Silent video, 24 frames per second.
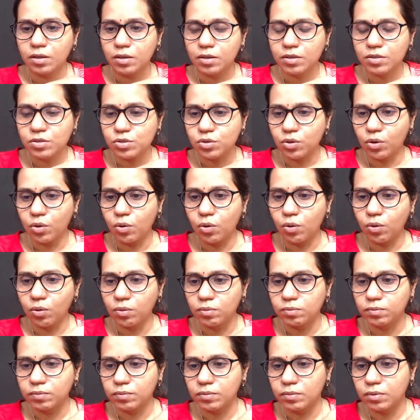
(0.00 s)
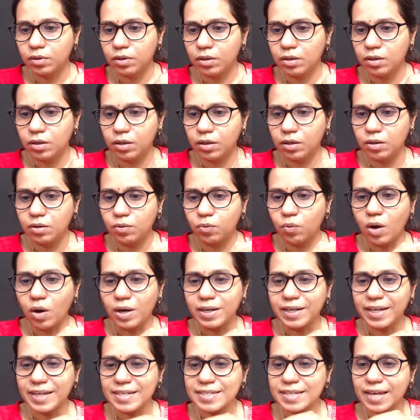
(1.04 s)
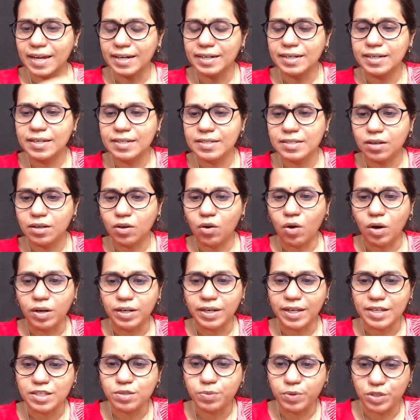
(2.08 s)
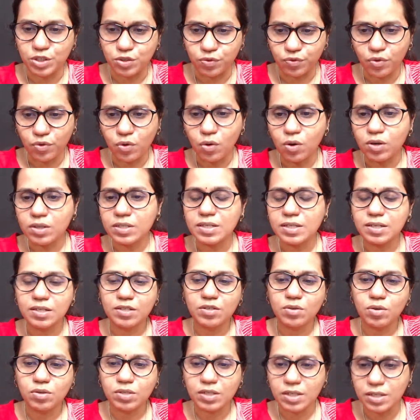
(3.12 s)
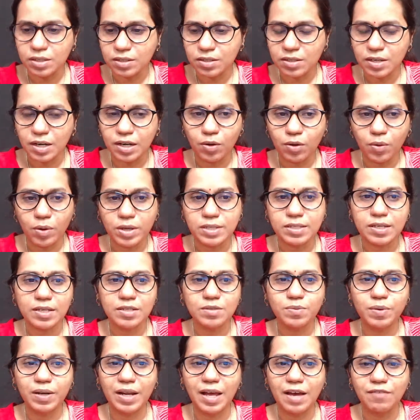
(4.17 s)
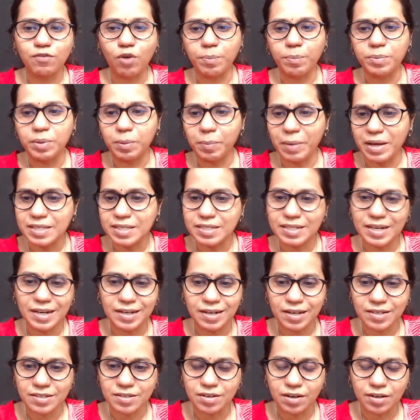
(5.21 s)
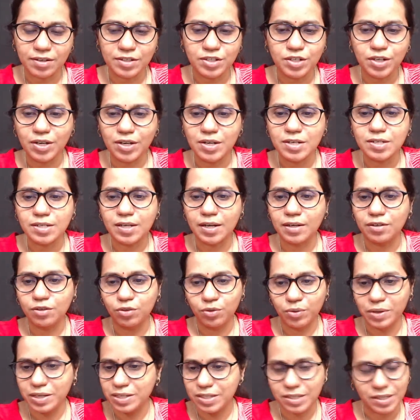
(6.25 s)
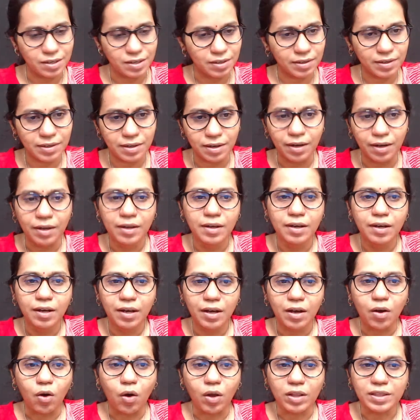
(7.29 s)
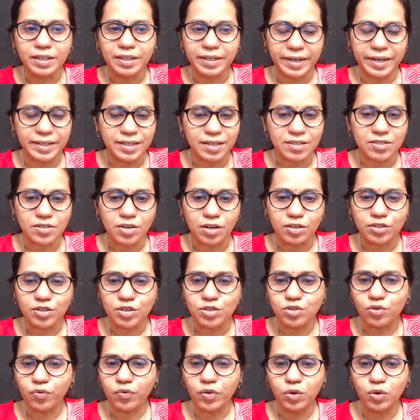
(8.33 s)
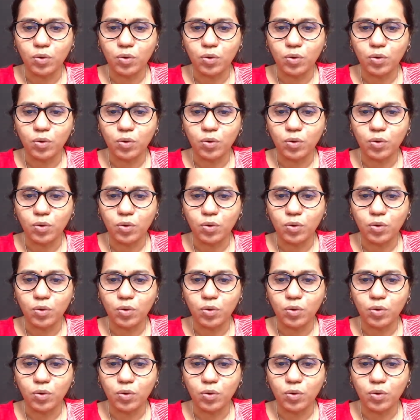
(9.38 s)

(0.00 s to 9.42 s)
So what exactly is the context switch? Of course, resource constrained OSs will have optimized data structures, and in general, all the data structures of an